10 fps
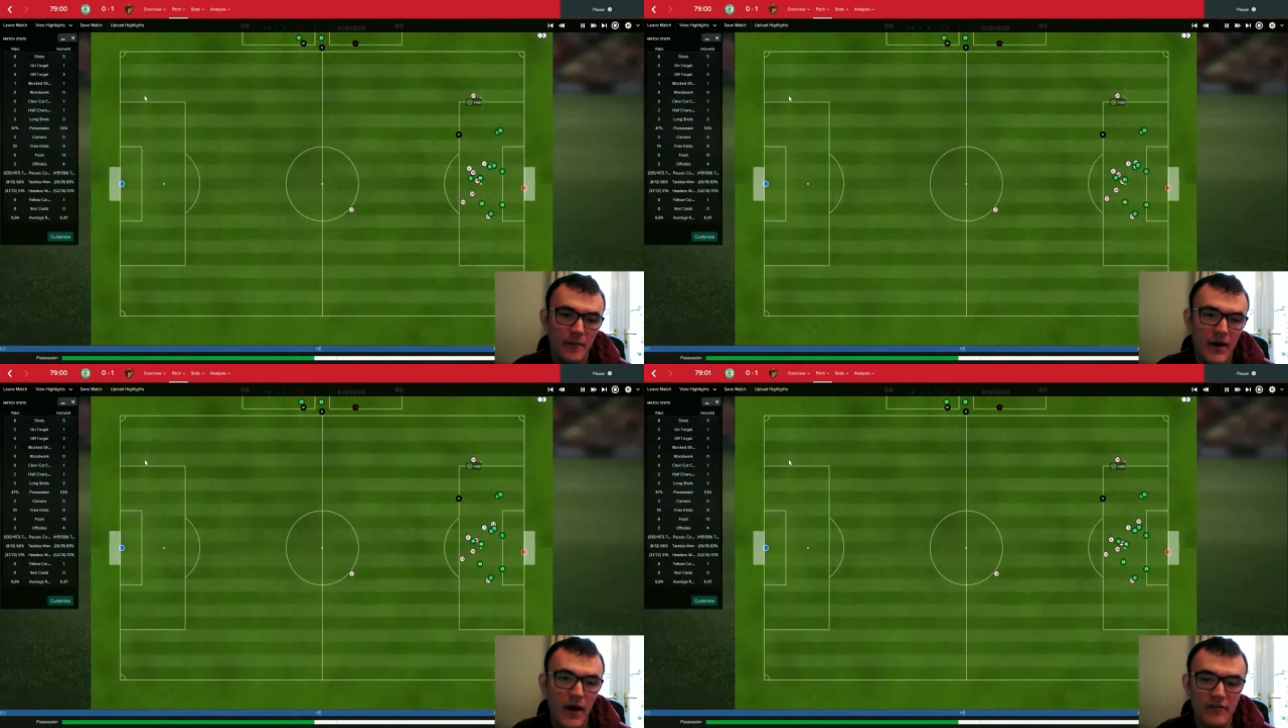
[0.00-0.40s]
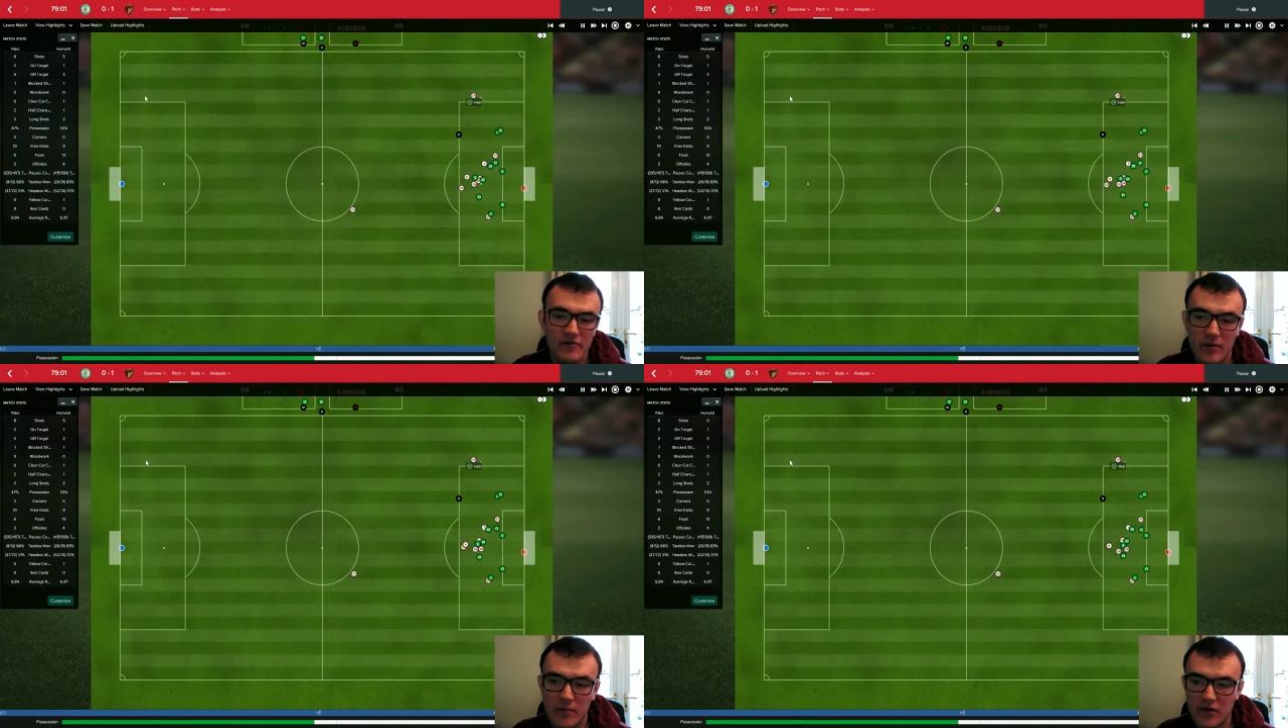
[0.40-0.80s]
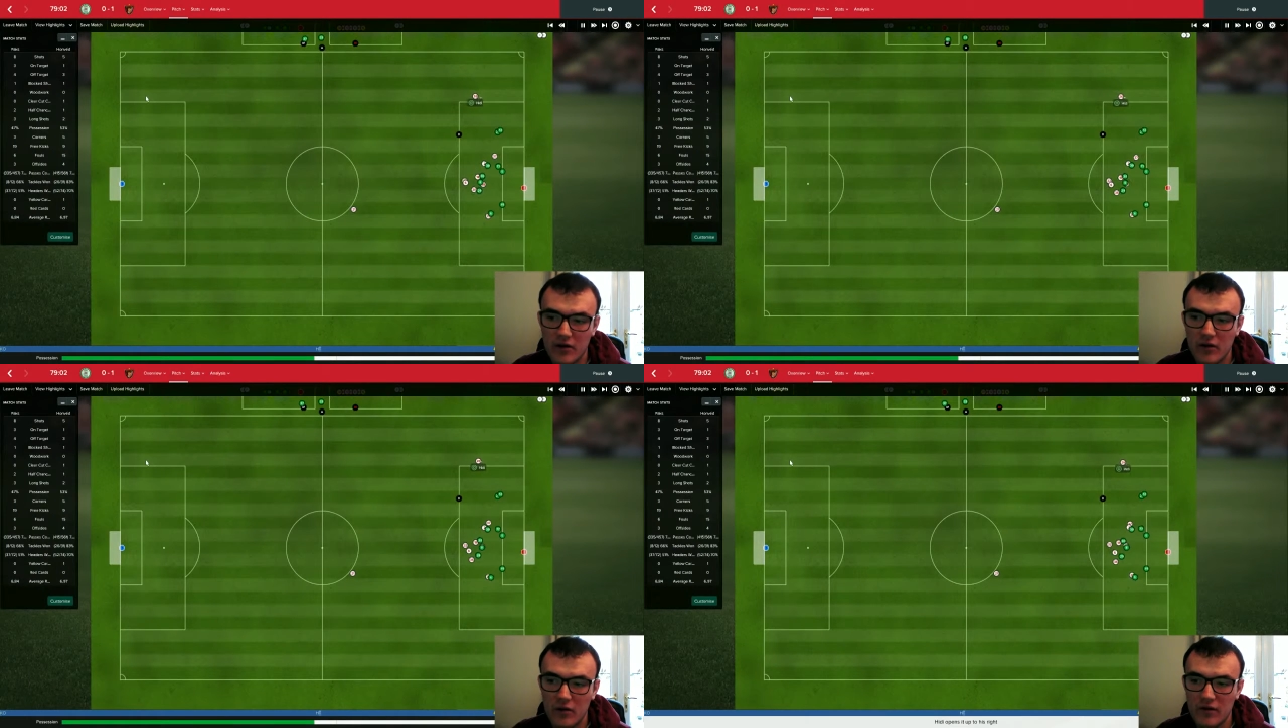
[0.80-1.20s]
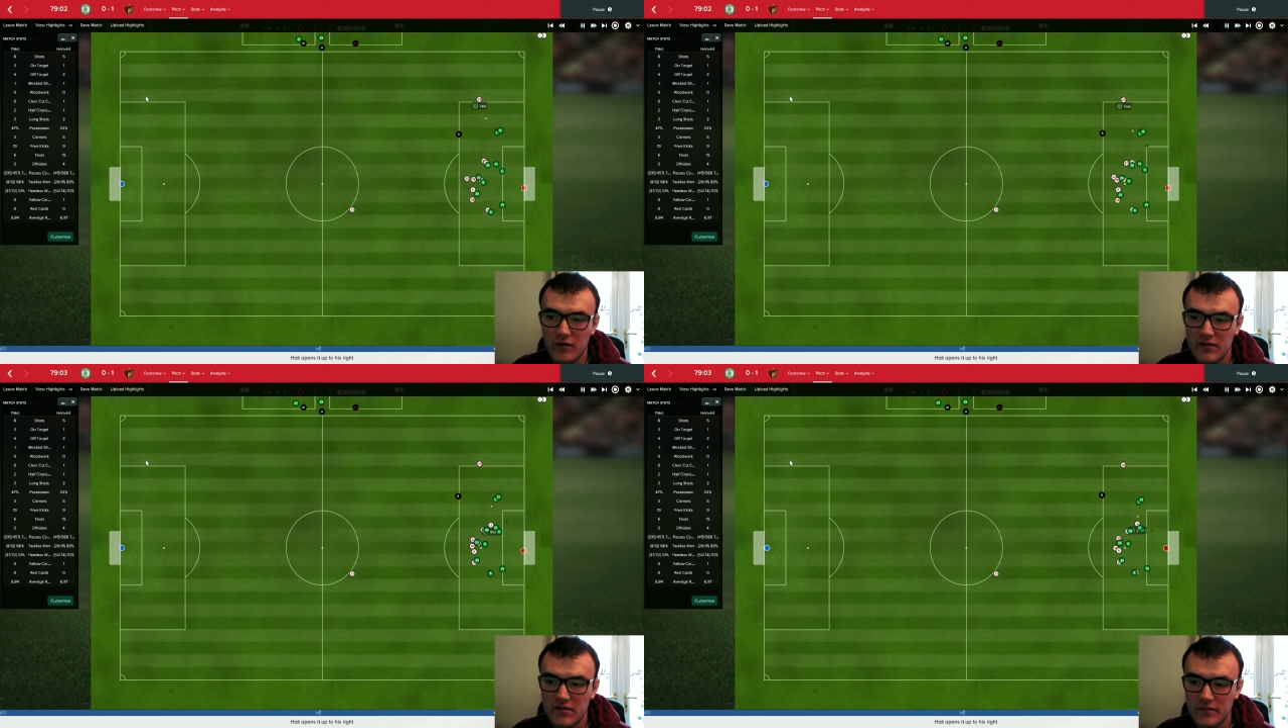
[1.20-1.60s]
can't even remember the goal. It
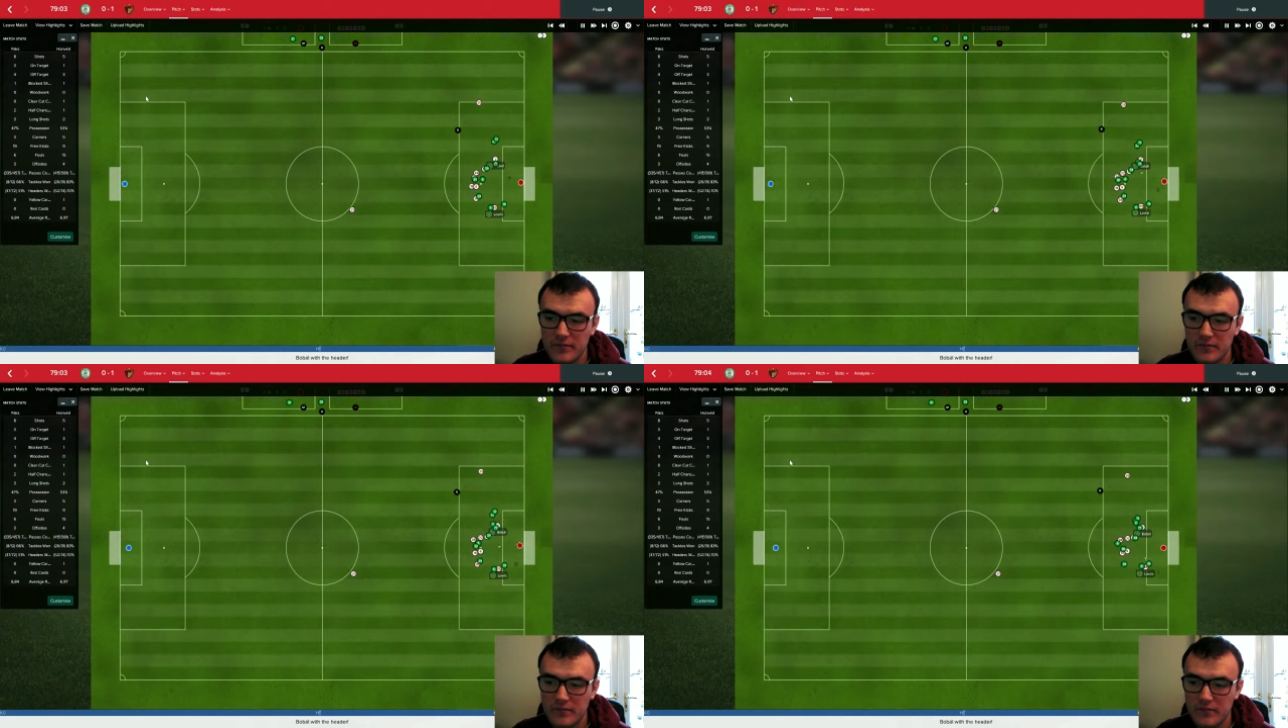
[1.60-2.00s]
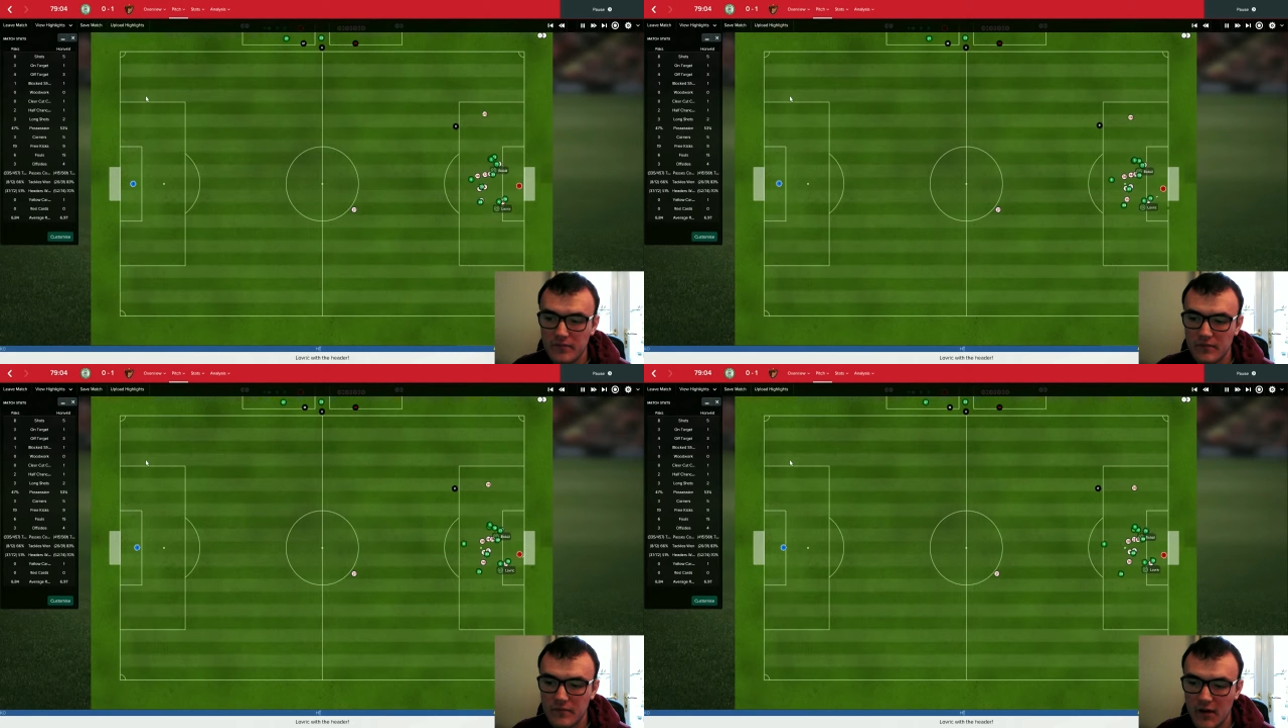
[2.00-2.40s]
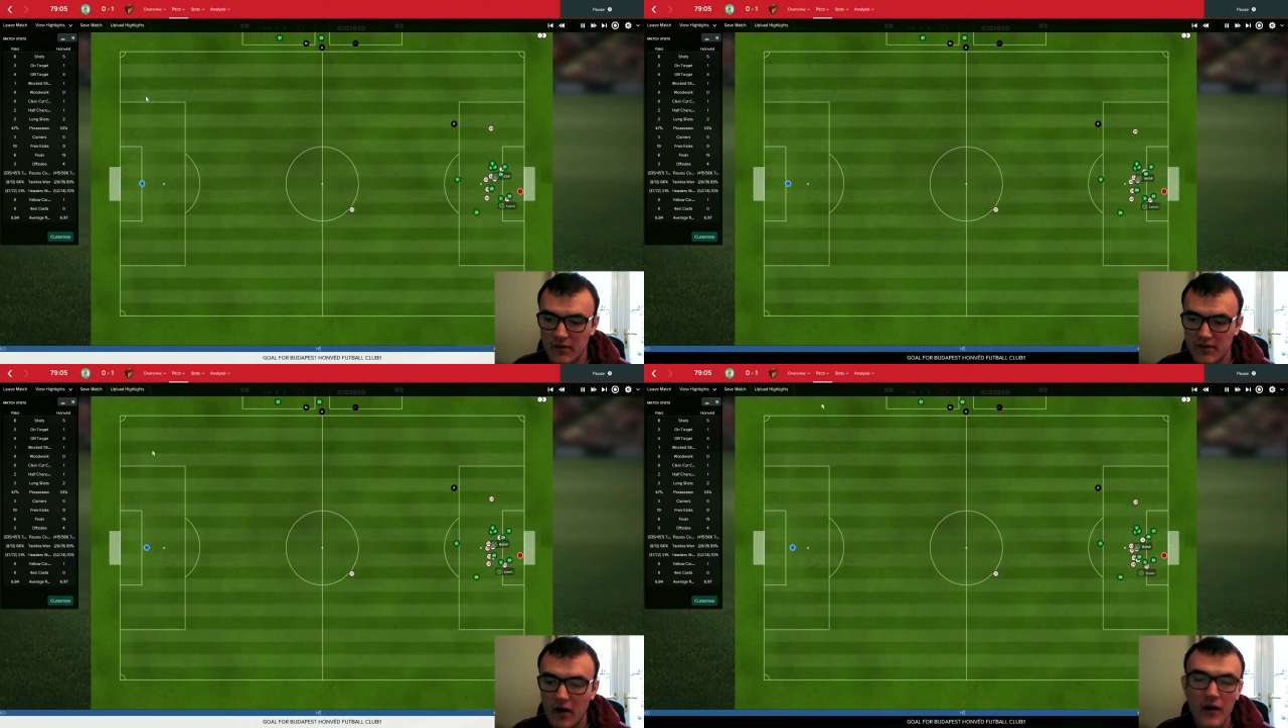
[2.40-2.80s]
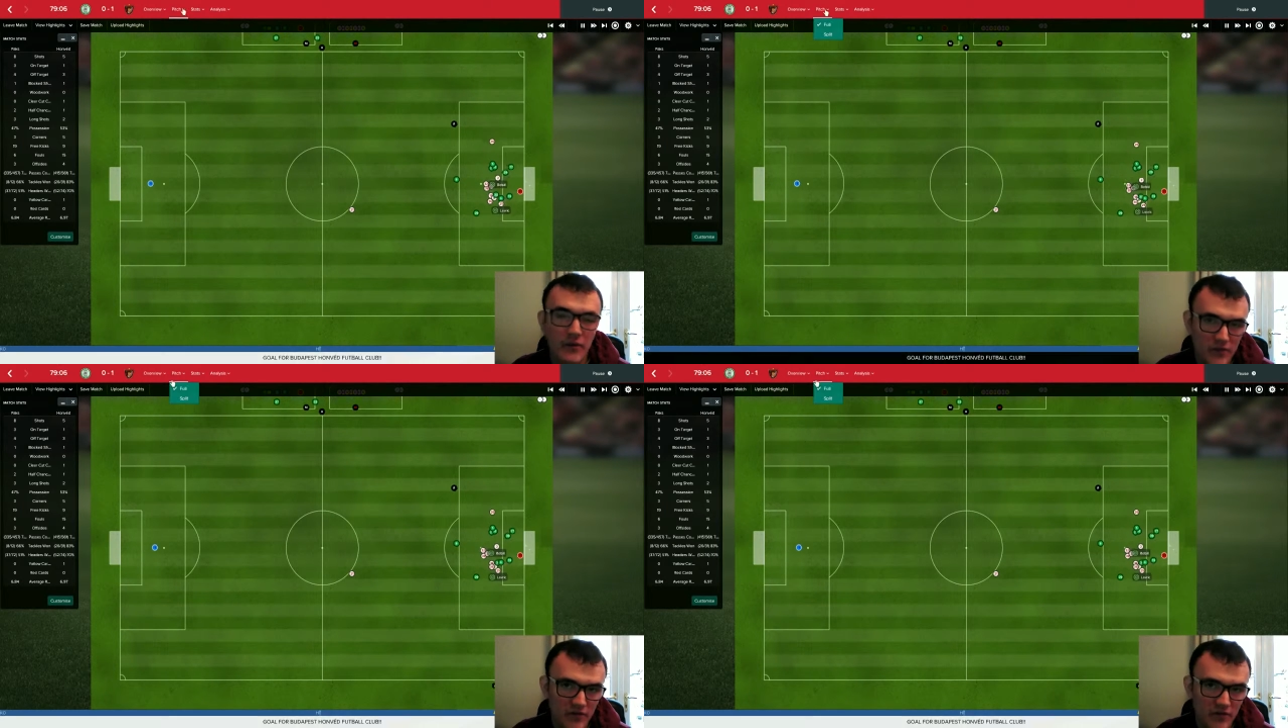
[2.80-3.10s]
was a